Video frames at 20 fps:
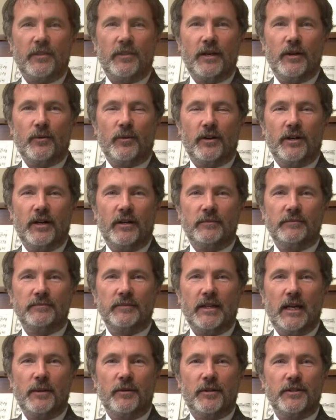that they were um,
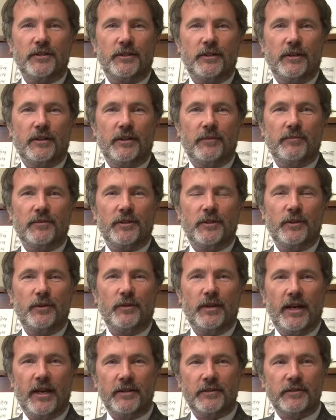able to do, um, to do
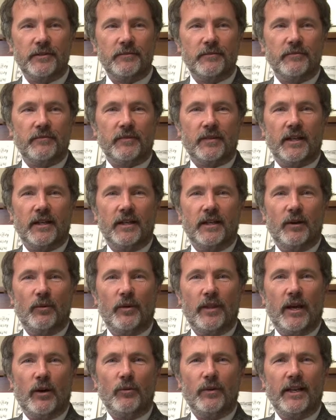that uh,
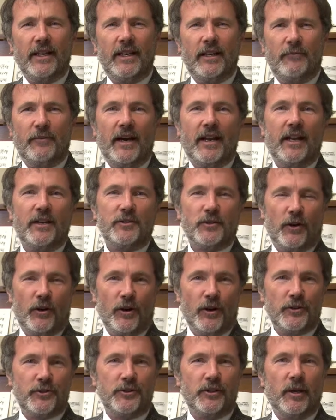without really any financial
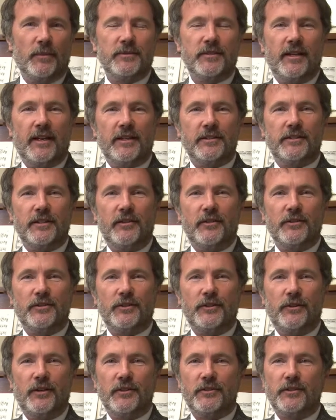hardships. And I see the
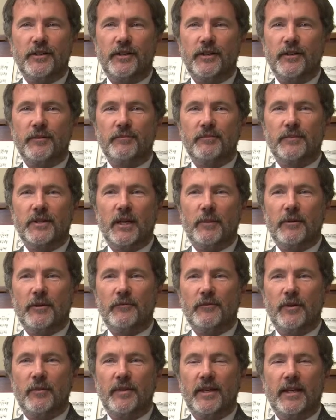students that are coming
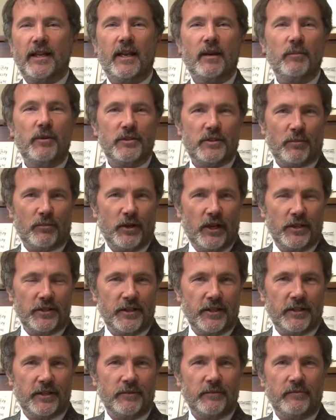from the Atlanta Music
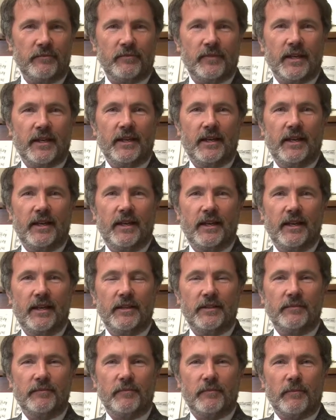Project
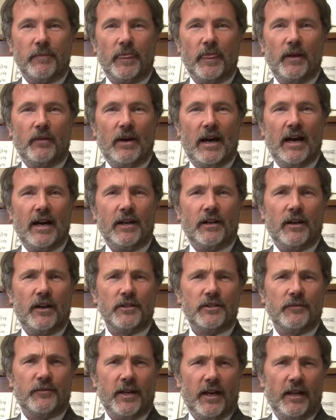and the high
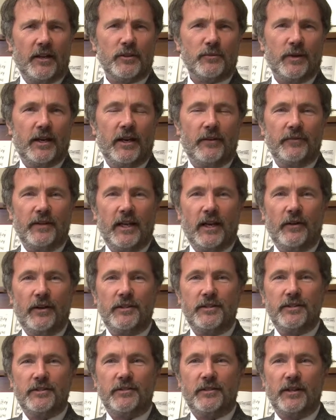cost of college we have now
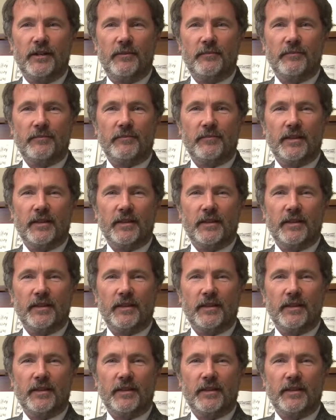and just the,